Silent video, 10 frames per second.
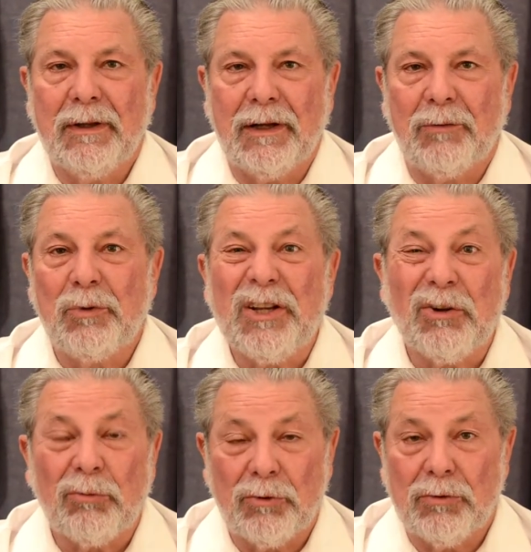A
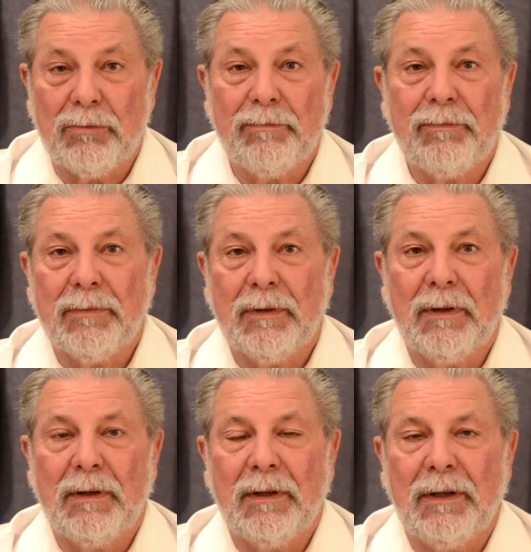real room
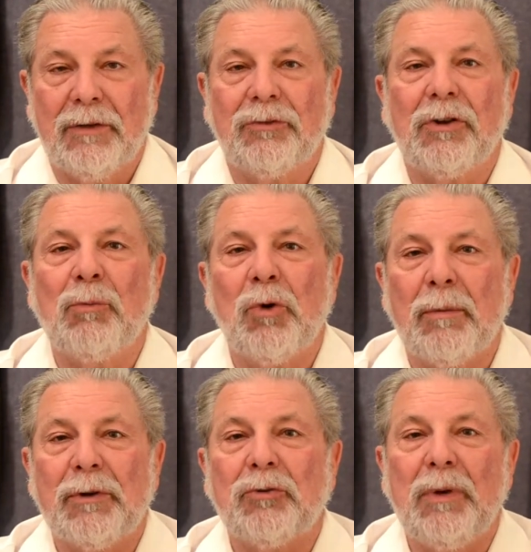is somewhere
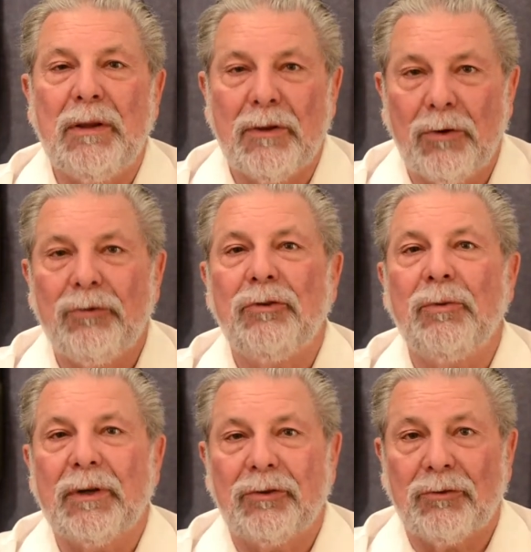between those
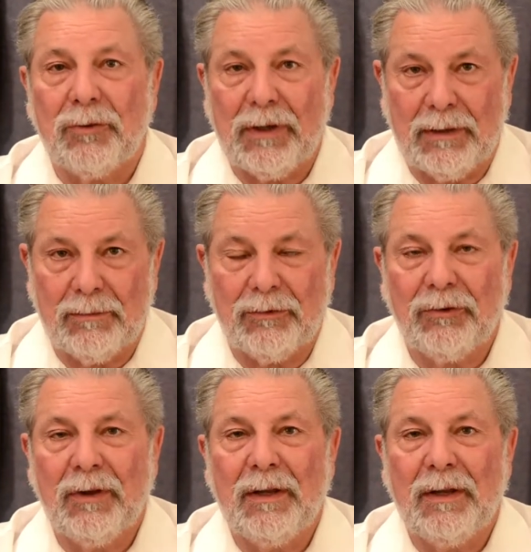two extremes.